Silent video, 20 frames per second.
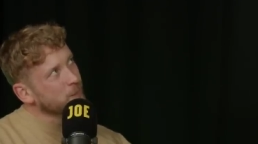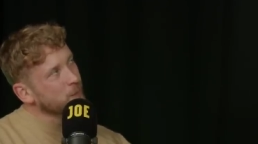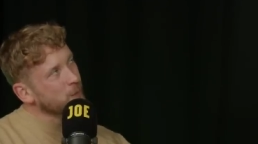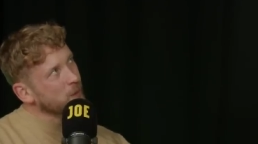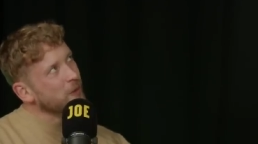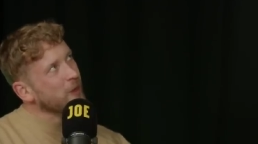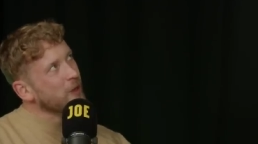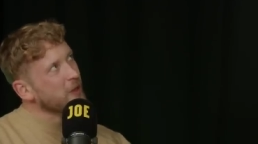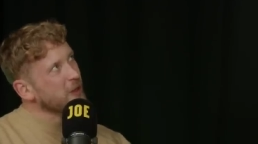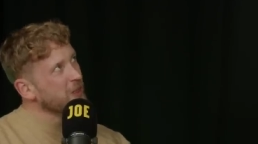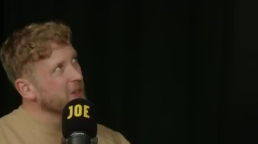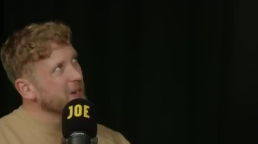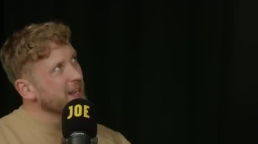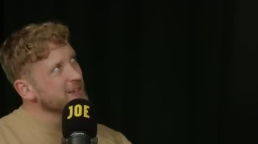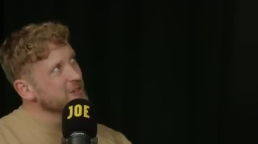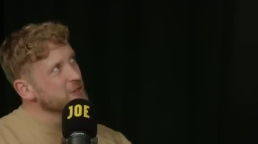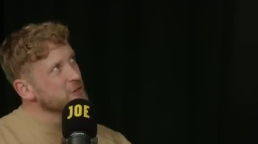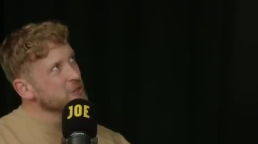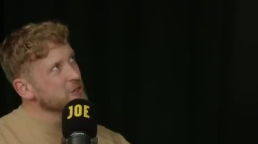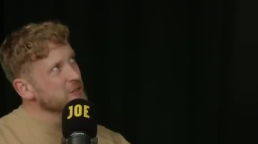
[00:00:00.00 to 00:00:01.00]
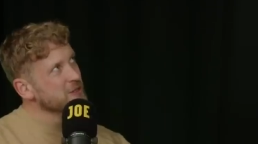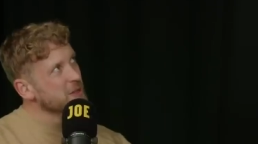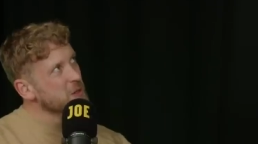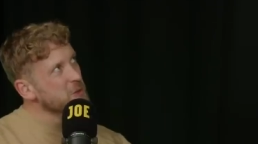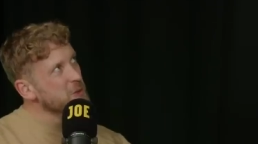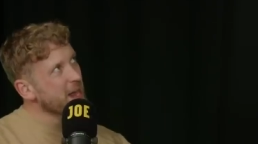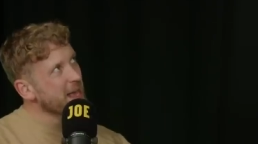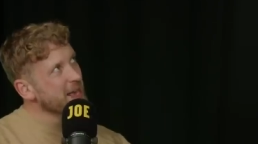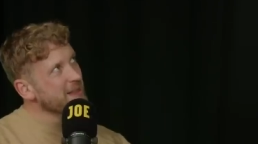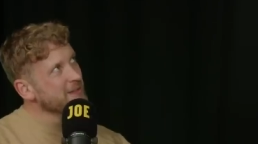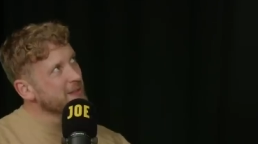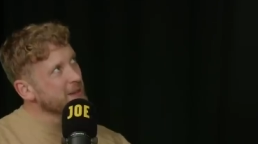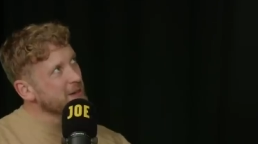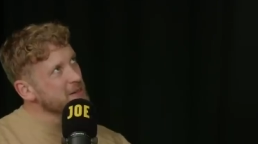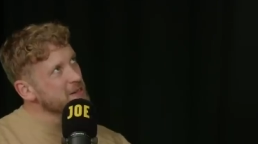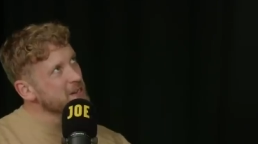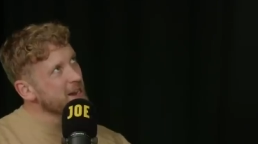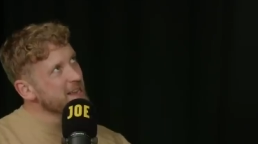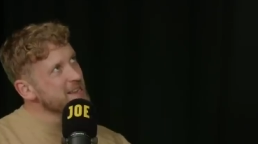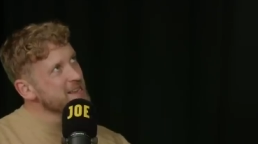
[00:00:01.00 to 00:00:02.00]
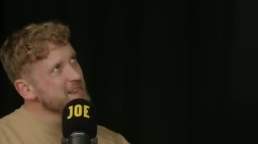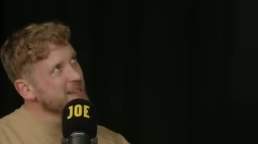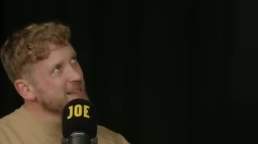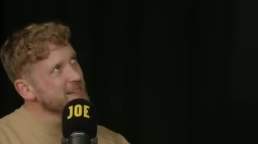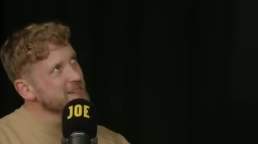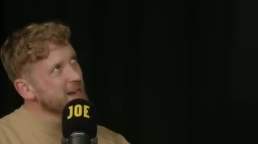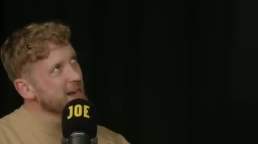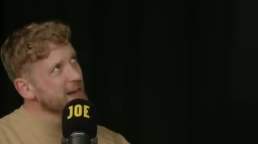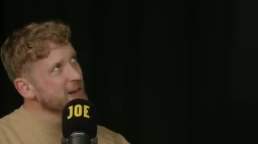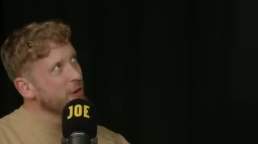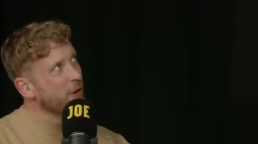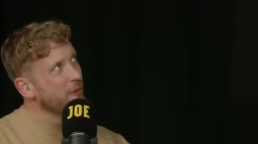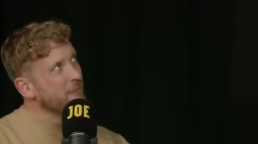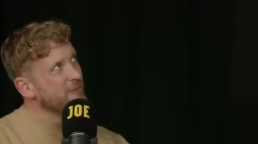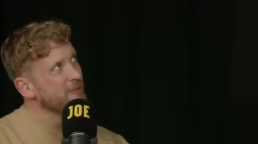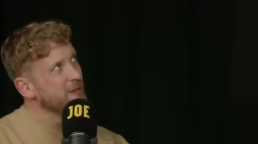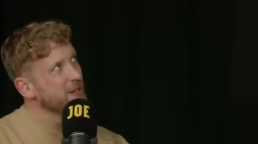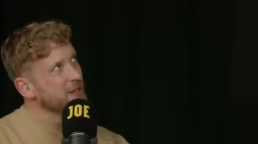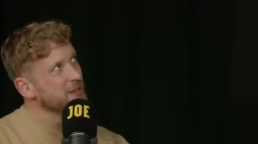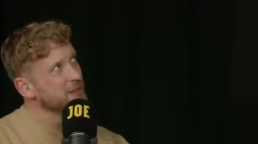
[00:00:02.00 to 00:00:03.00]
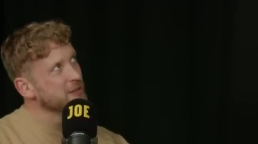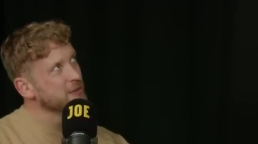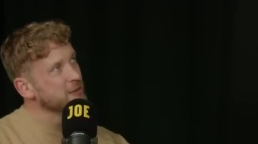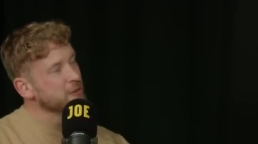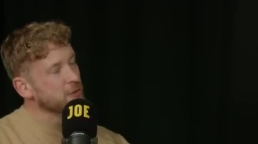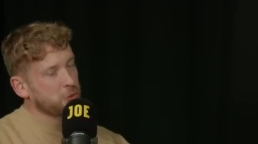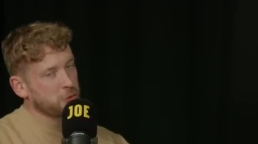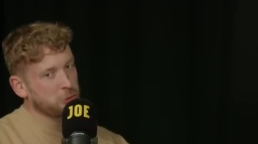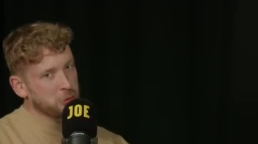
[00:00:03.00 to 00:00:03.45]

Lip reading: that isn't just the naked and obvious,